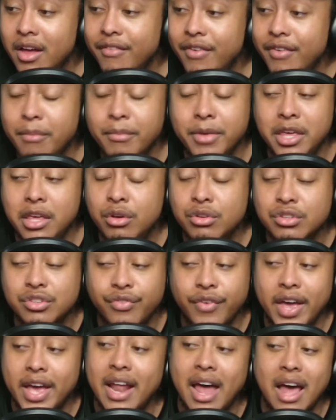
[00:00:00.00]
If I'm an Eagles
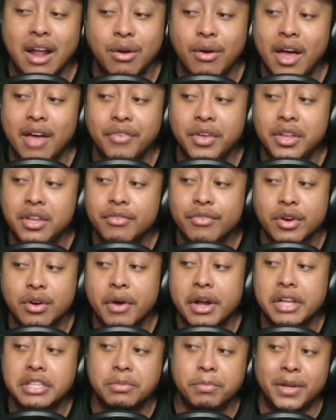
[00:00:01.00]
fan, I don't have any
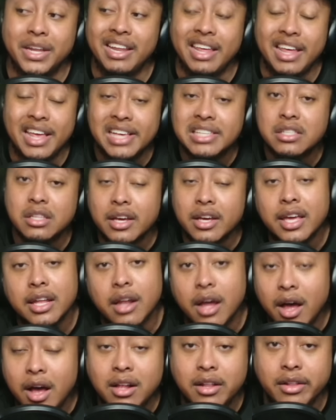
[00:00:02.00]
regrets, but it is looking
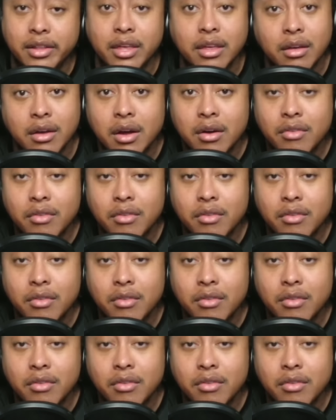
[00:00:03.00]
ugly.